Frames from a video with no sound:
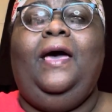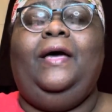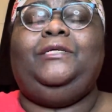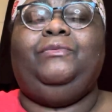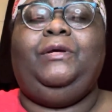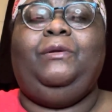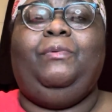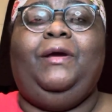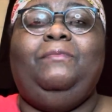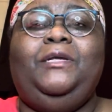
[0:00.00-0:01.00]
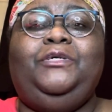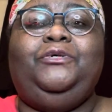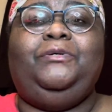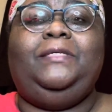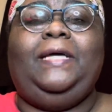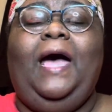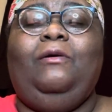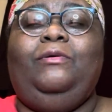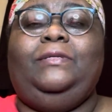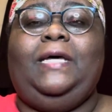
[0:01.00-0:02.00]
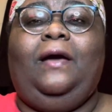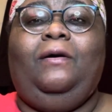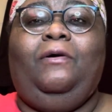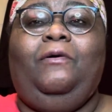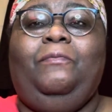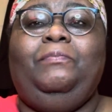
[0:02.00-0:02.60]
at SharitaBrightMinistries@outlook.com.